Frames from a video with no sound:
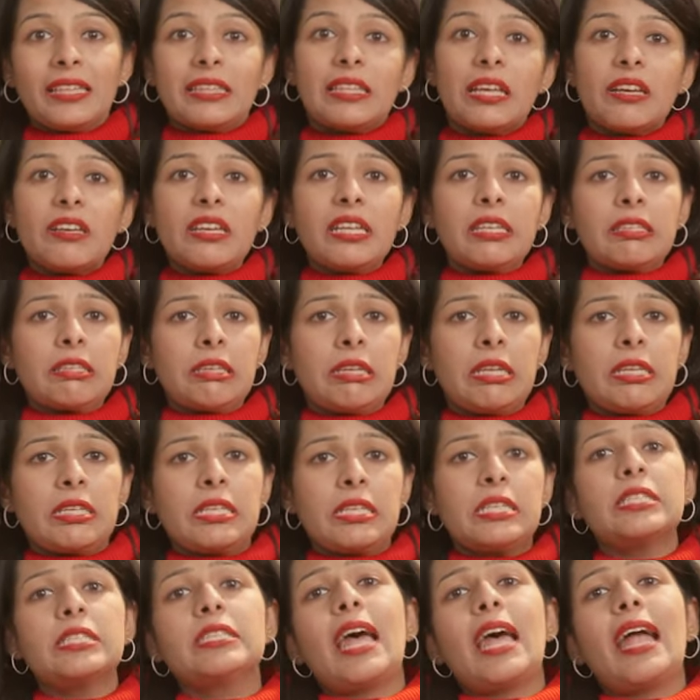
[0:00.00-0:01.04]
The reason
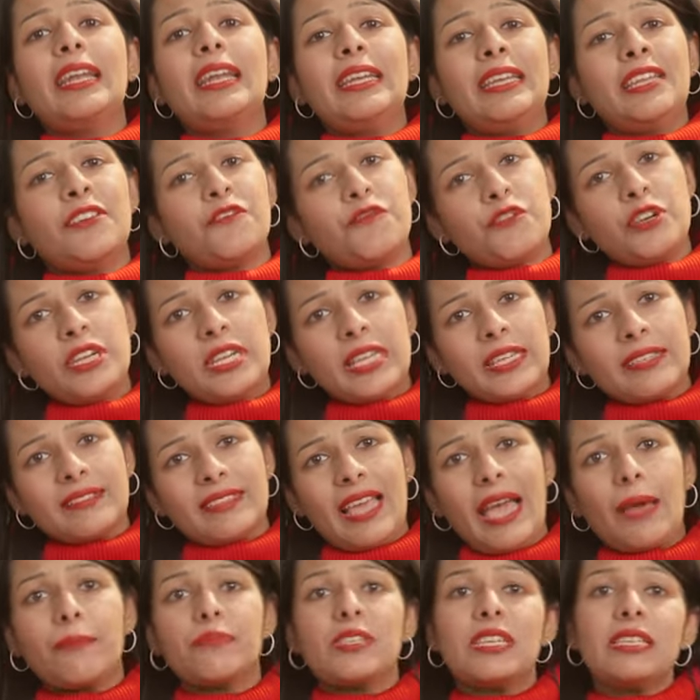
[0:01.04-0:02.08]
is that different
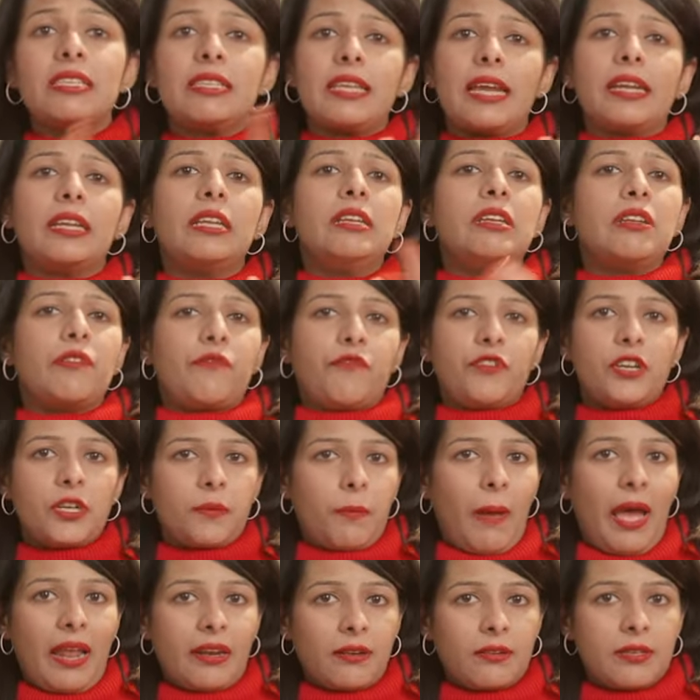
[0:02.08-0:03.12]
exams are set in different
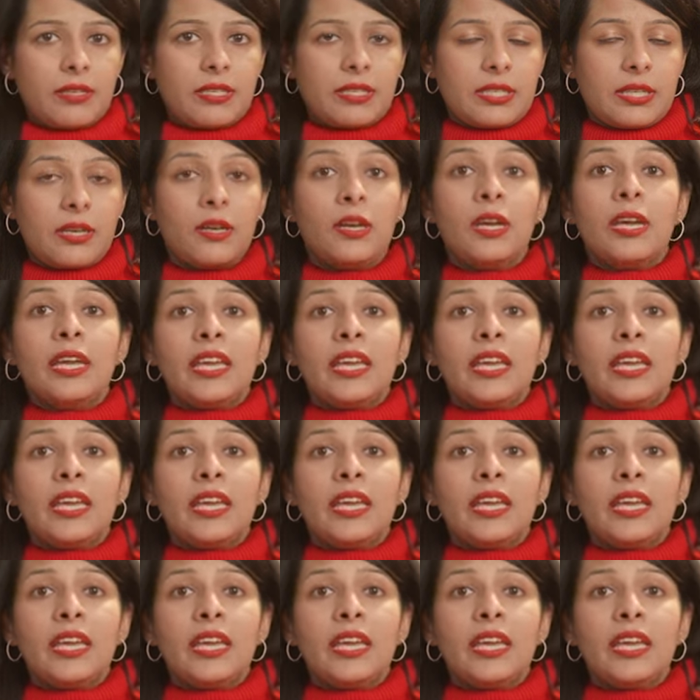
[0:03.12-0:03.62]
manners.